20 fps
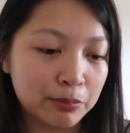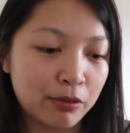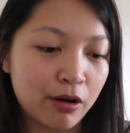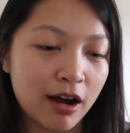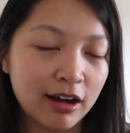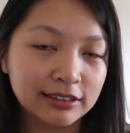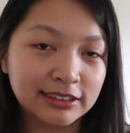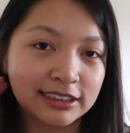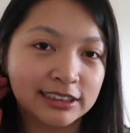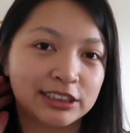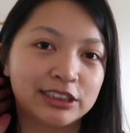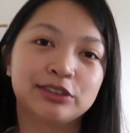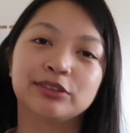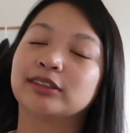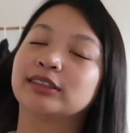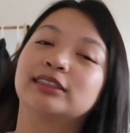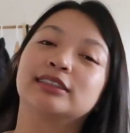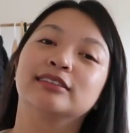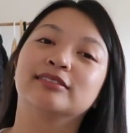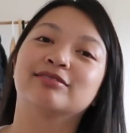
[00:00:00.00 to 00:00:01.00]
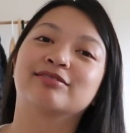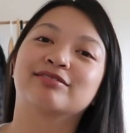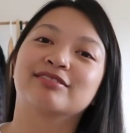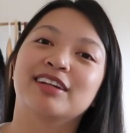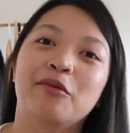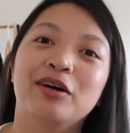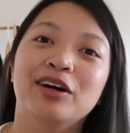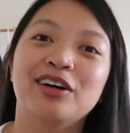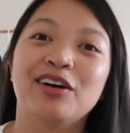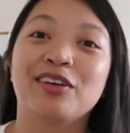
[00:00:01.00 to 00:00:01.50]
the process to it.
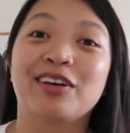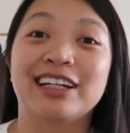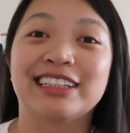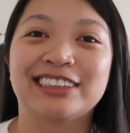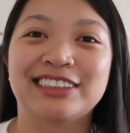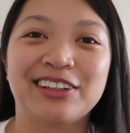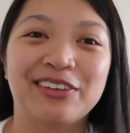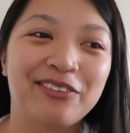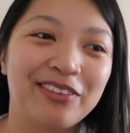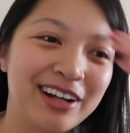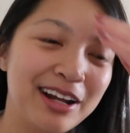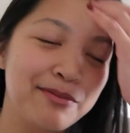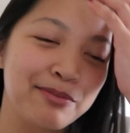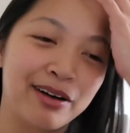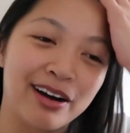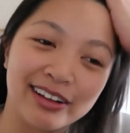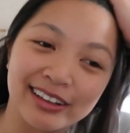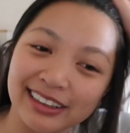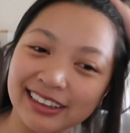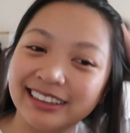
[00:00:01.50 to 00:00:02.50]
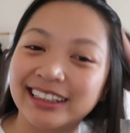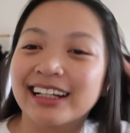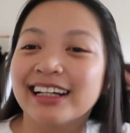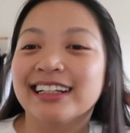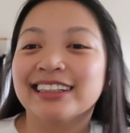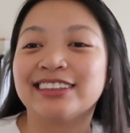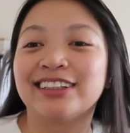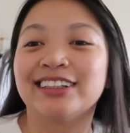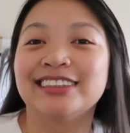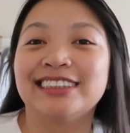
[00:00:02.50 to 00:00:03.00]
Well, okay, so when I bought it,
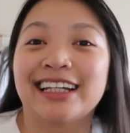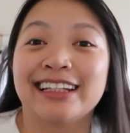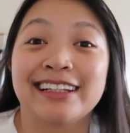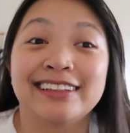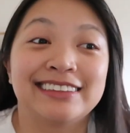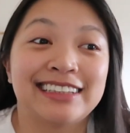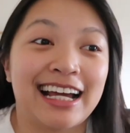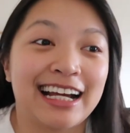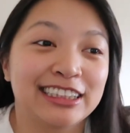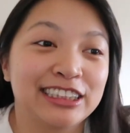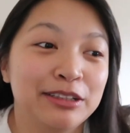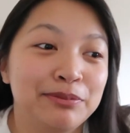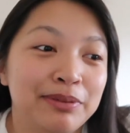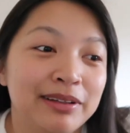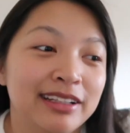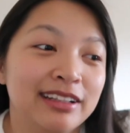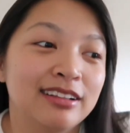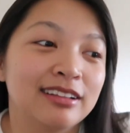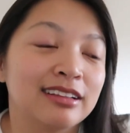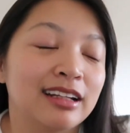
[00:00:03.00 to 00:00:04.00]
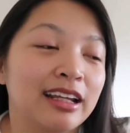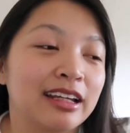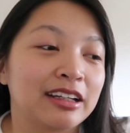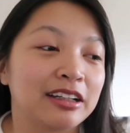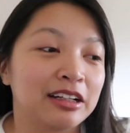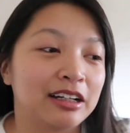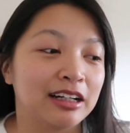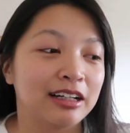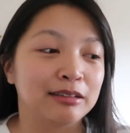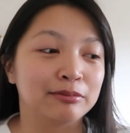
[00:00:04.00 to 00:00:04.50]
turns out it's actually been like
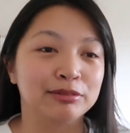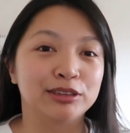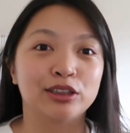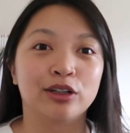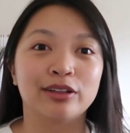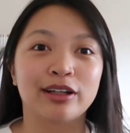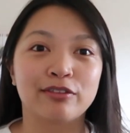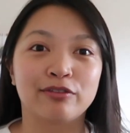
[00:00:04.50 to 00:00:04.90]
sold